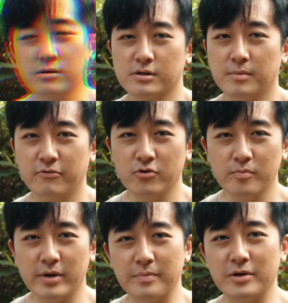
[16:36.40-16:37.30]
So some of
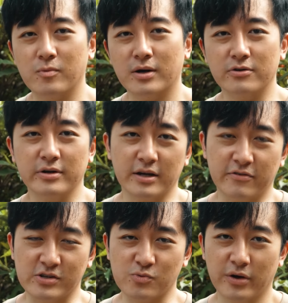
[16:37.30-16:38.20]
you may be wondering
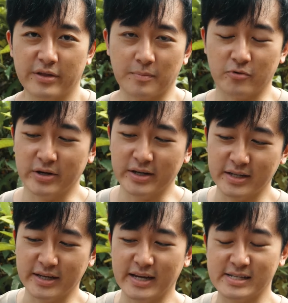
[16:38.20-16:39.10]
if it's worth
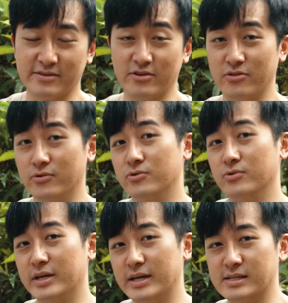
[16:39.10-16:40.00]
upgrading the A7 III
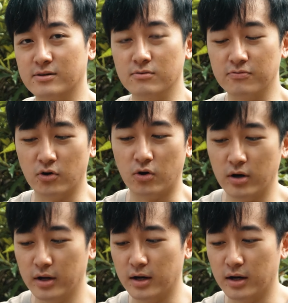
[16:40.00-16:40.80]
to the A7 IV.